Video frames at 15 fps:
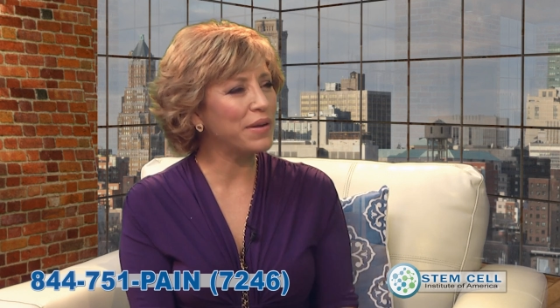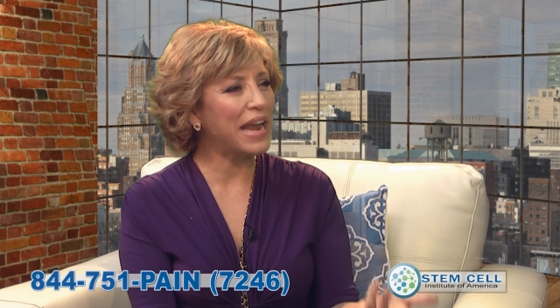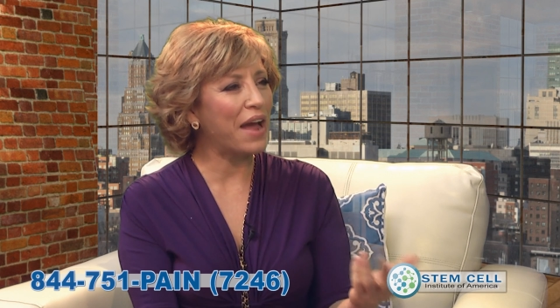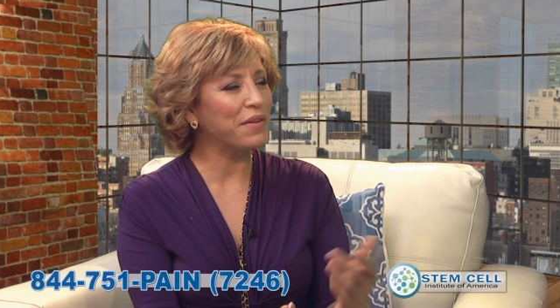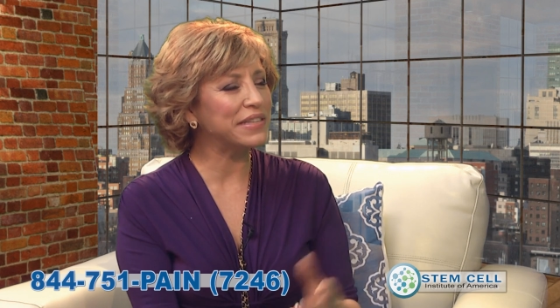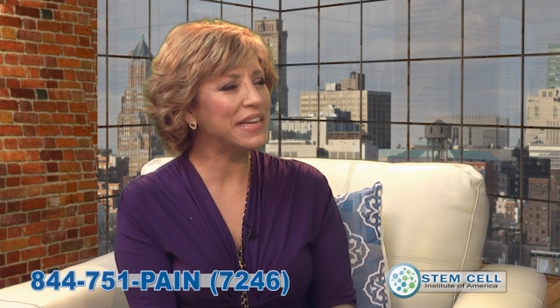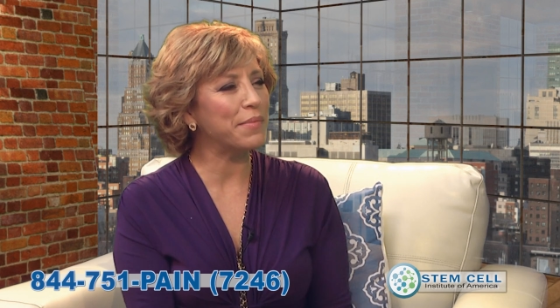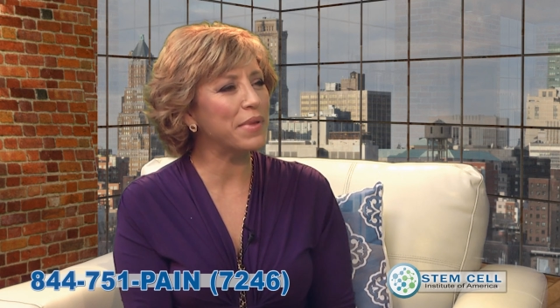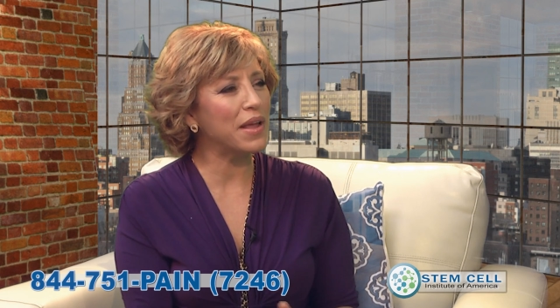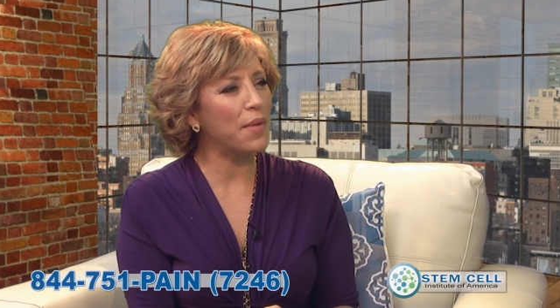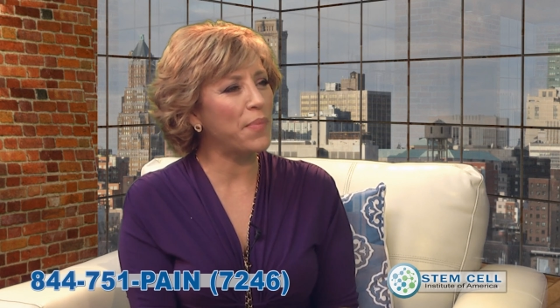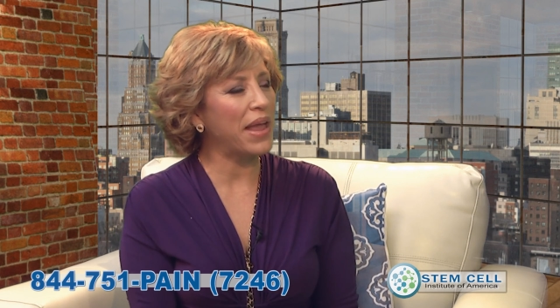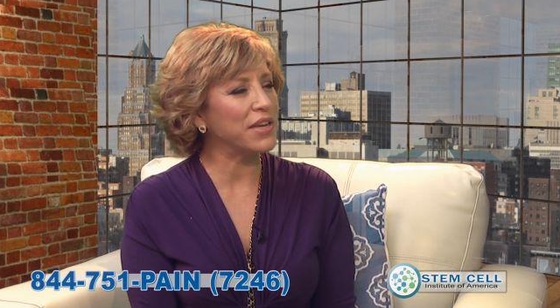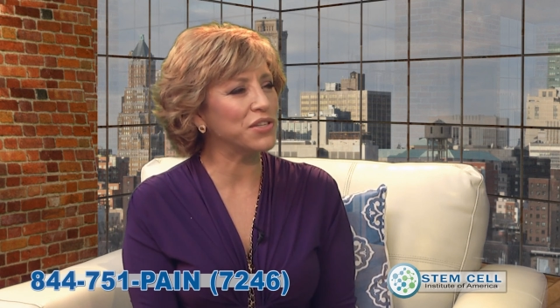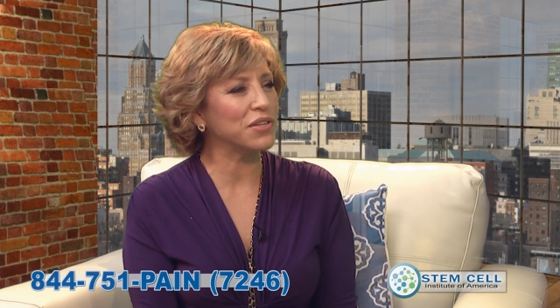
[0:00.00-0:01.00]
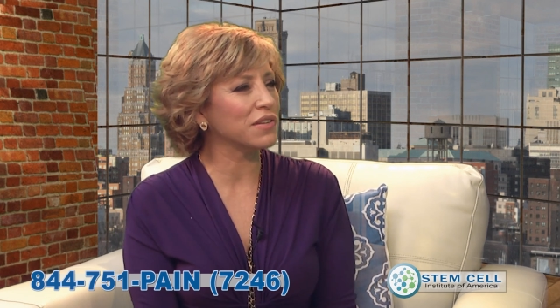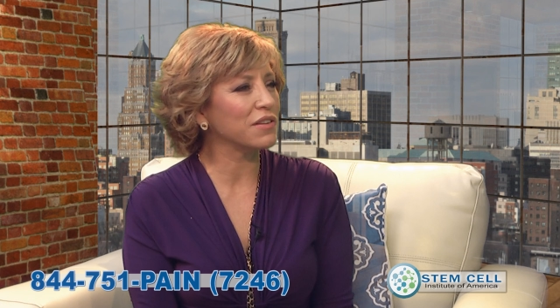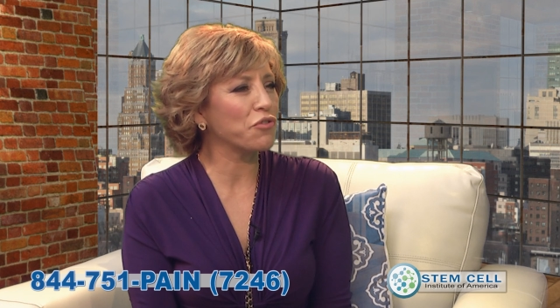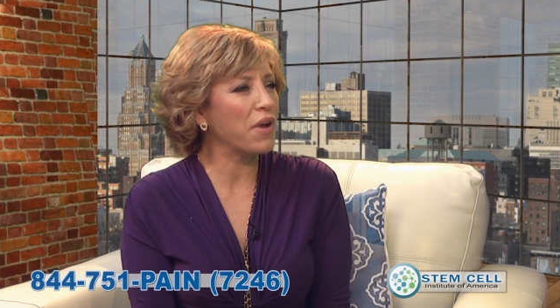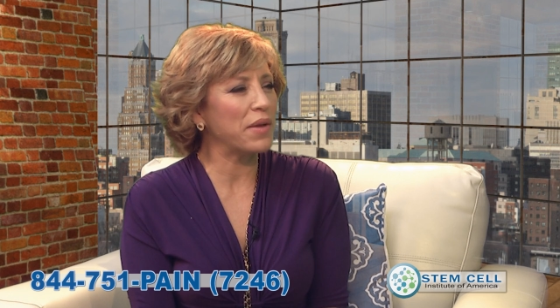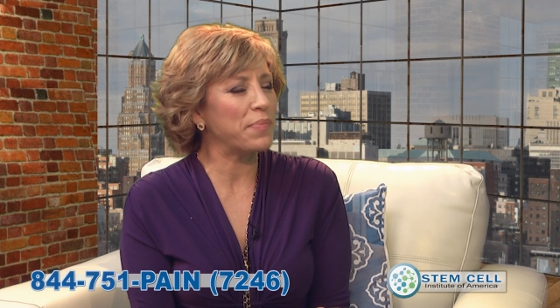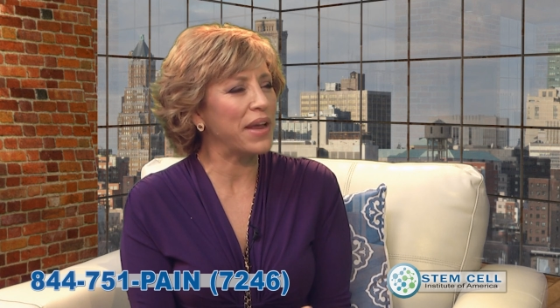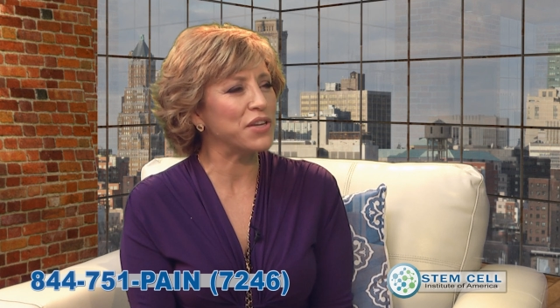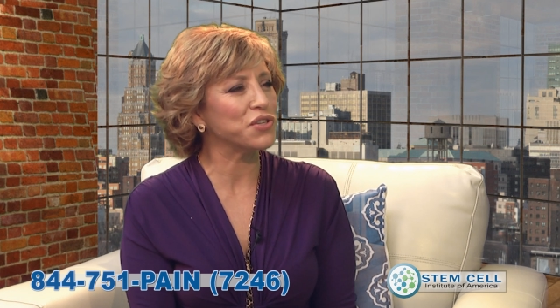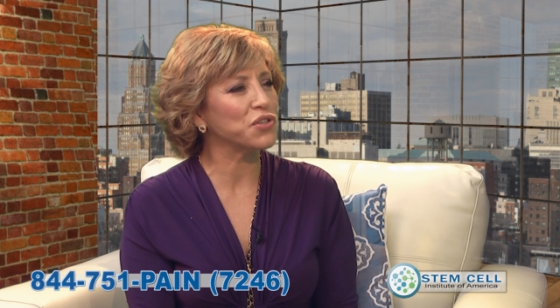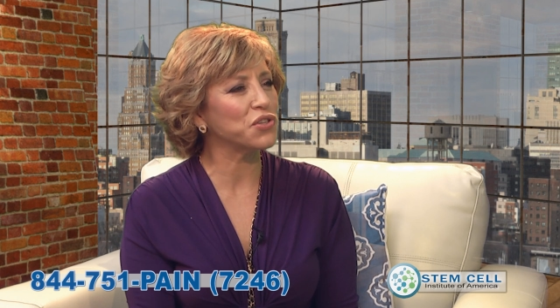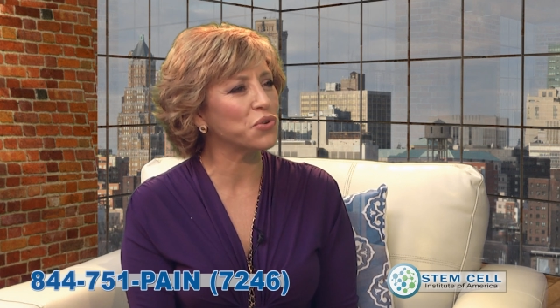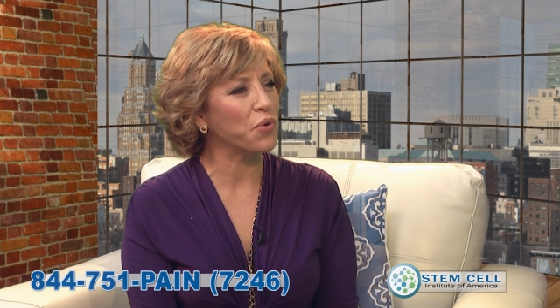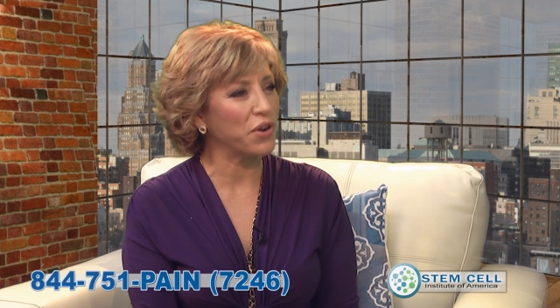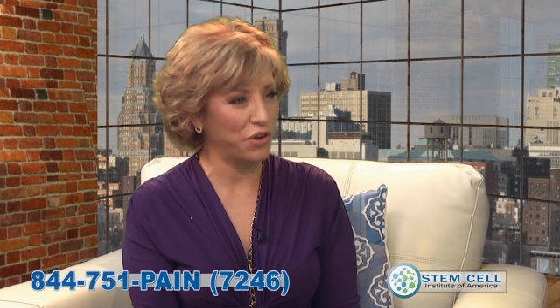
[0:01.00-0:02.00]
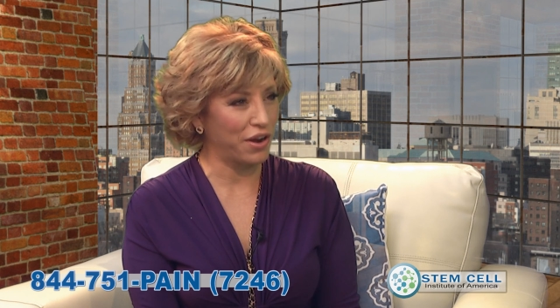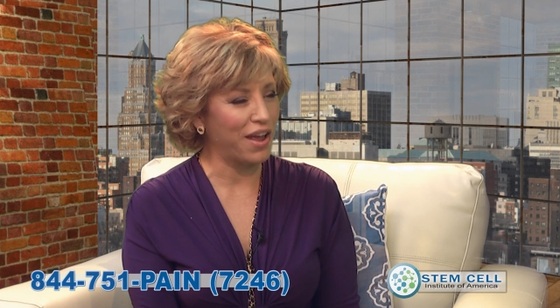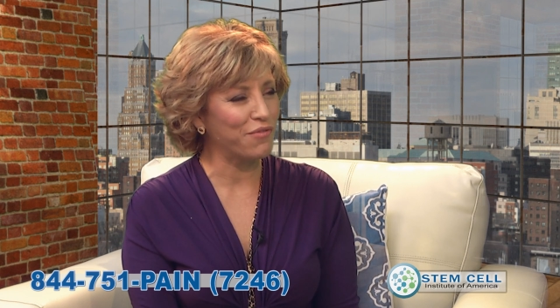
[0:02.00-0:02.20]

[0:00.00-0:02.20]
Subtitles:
Now, tell me a great patient story. Do you